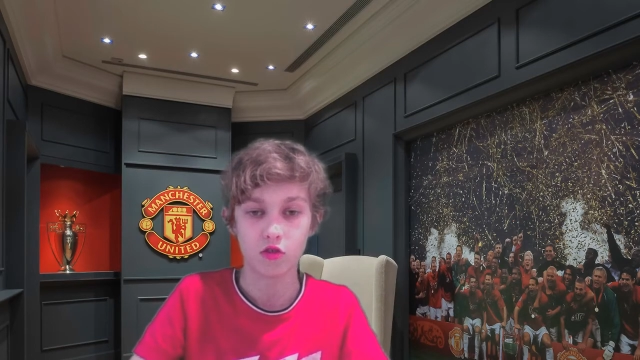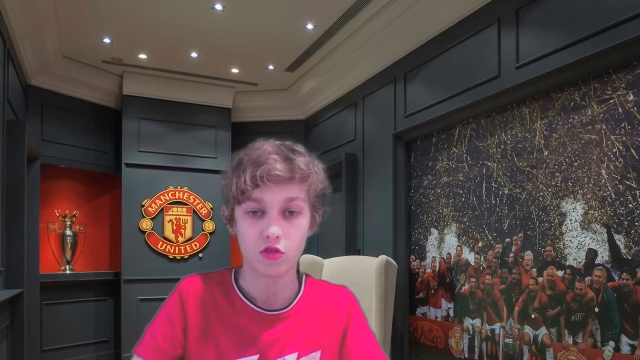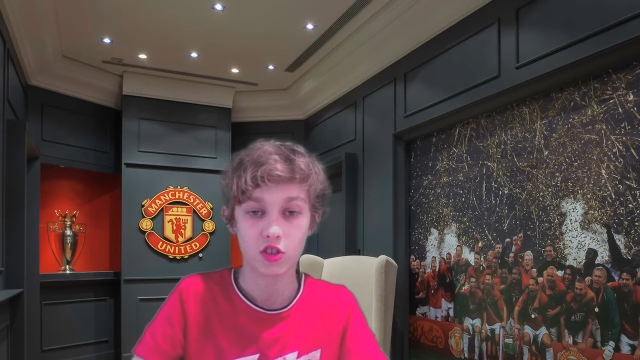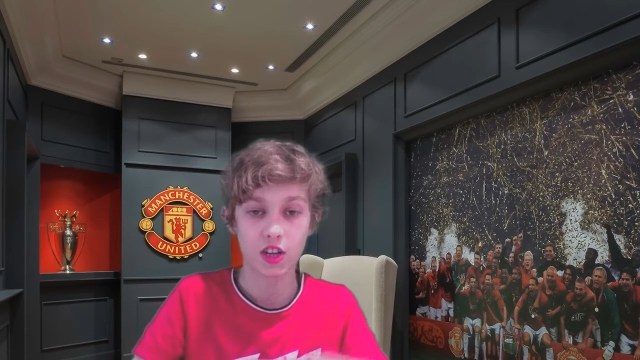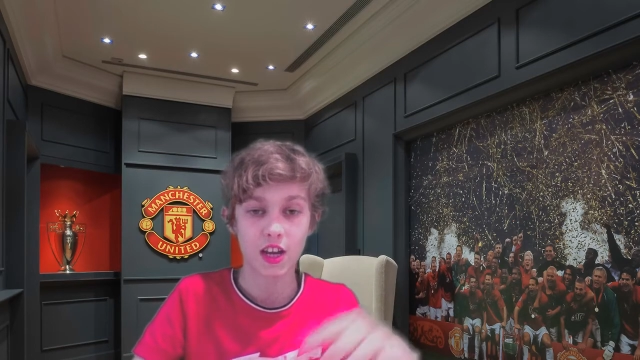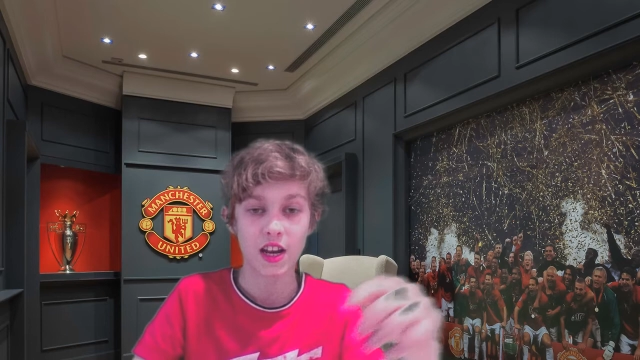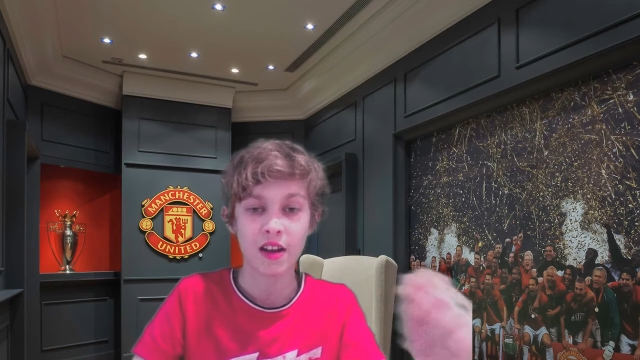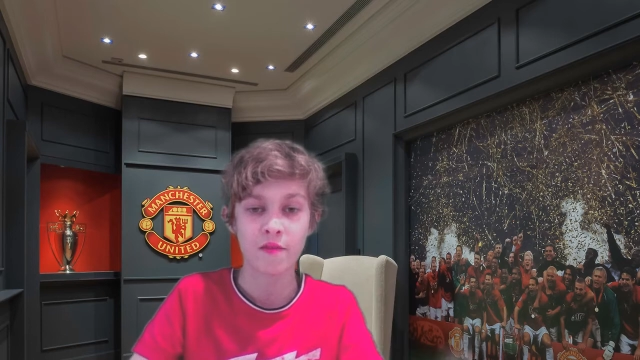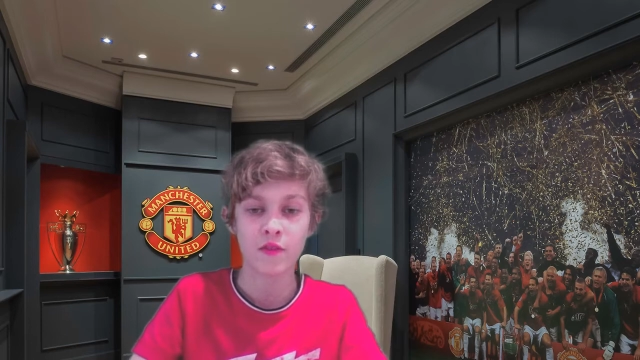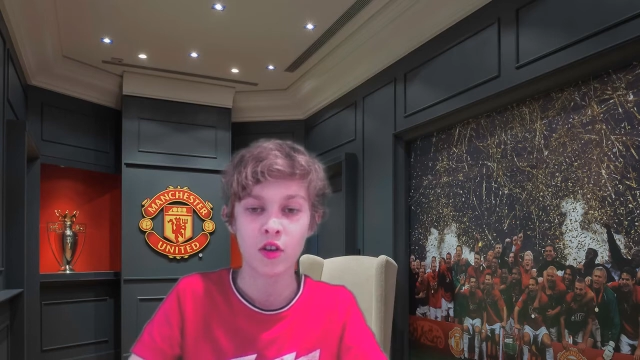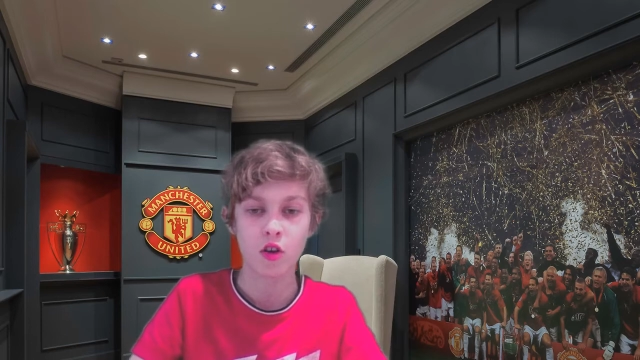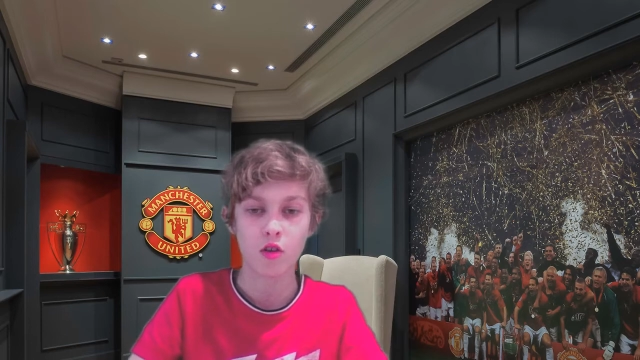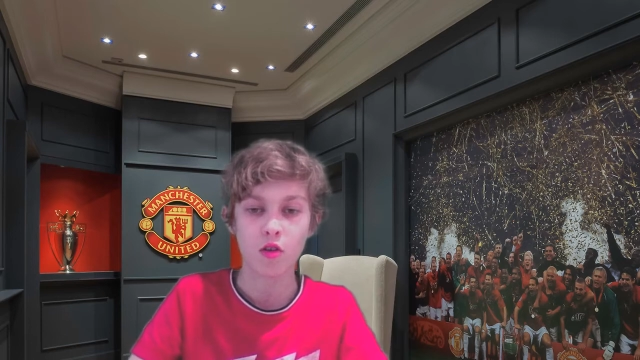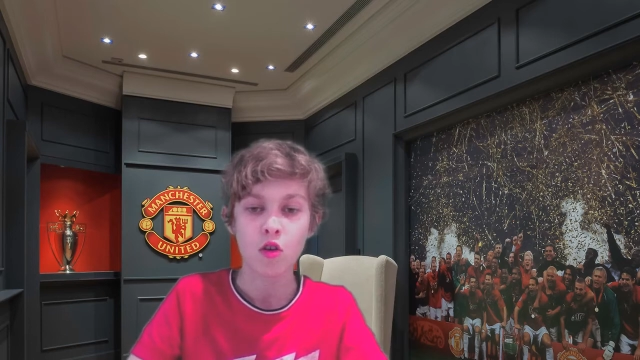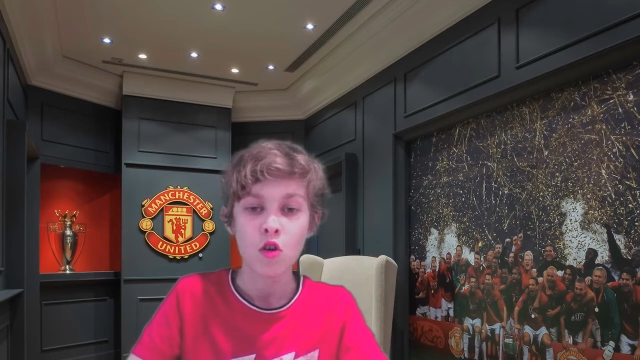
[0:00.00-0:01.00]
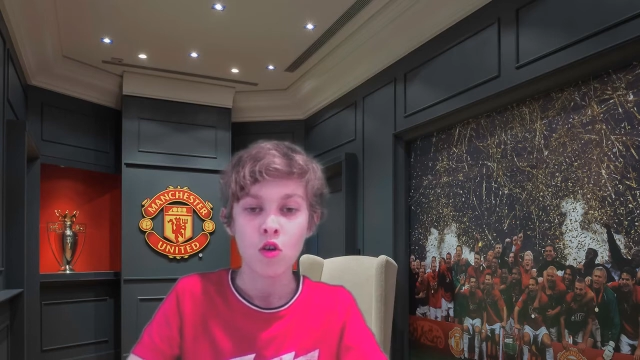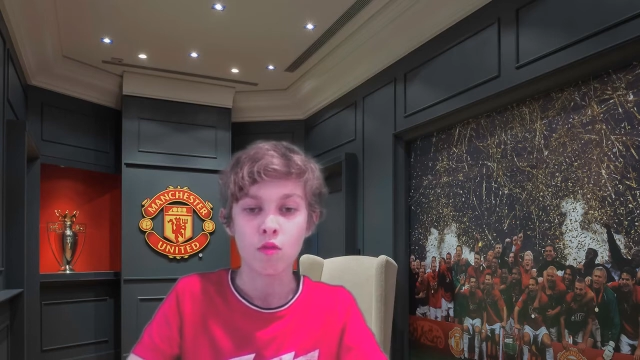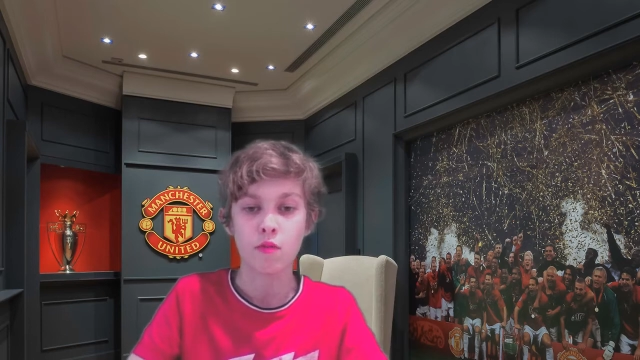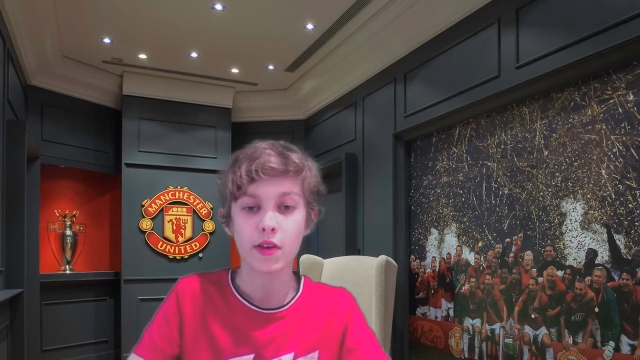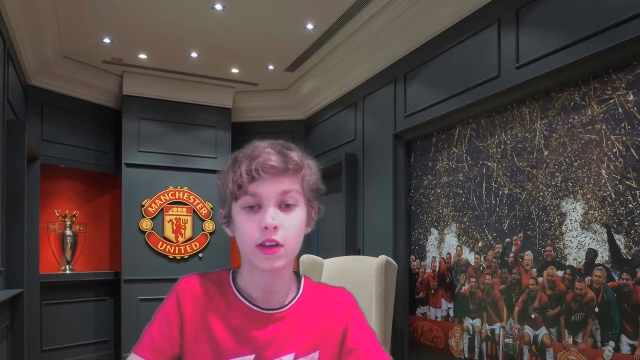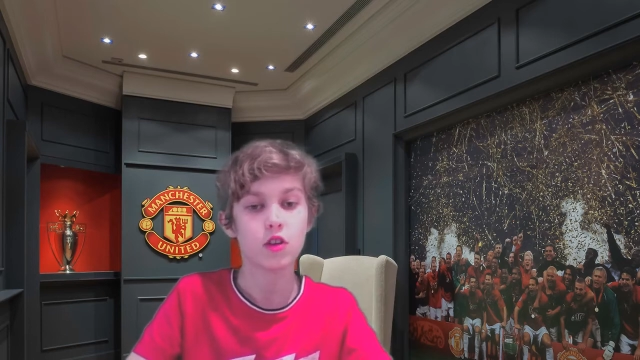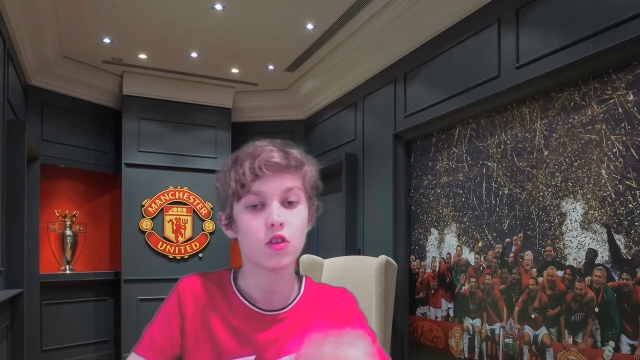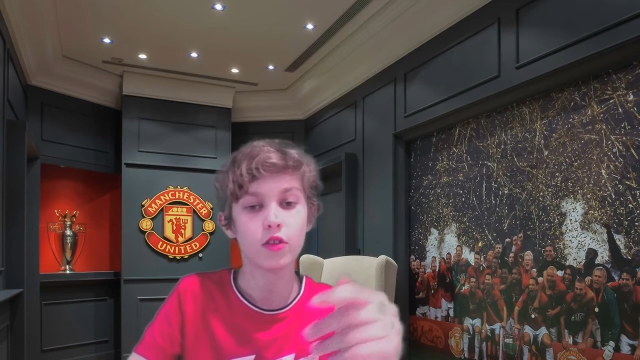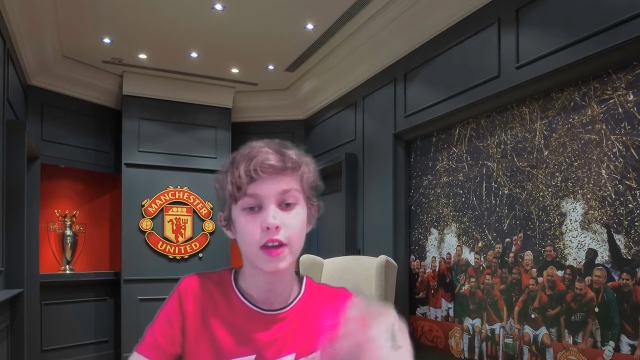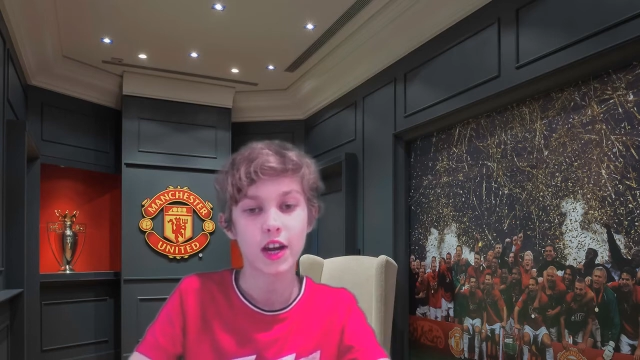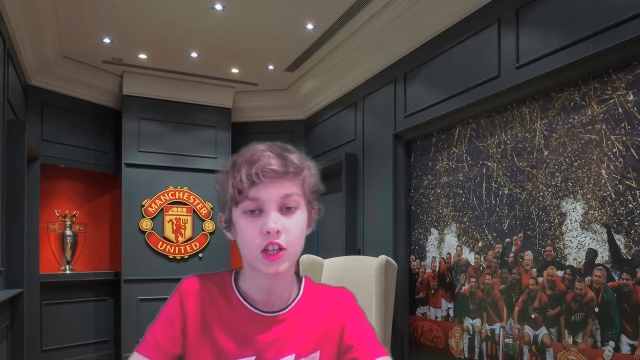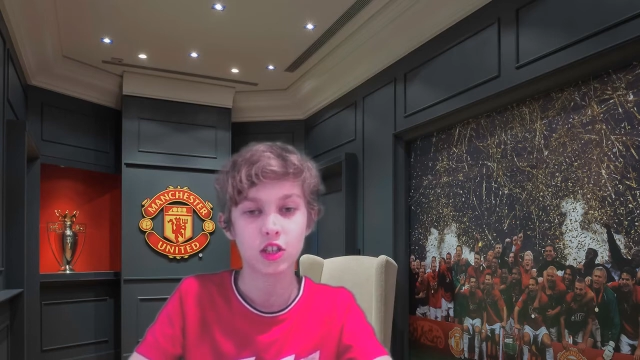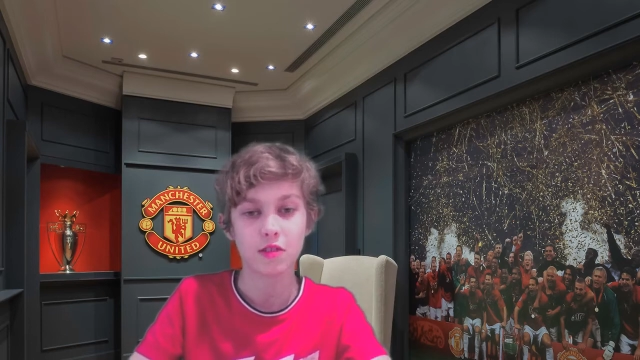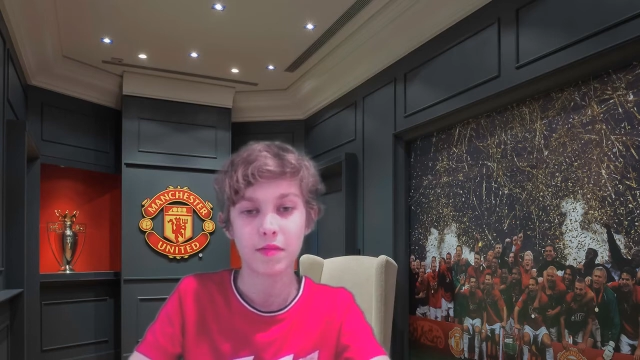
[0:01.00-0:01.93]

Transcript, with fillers: So you never know, we could actually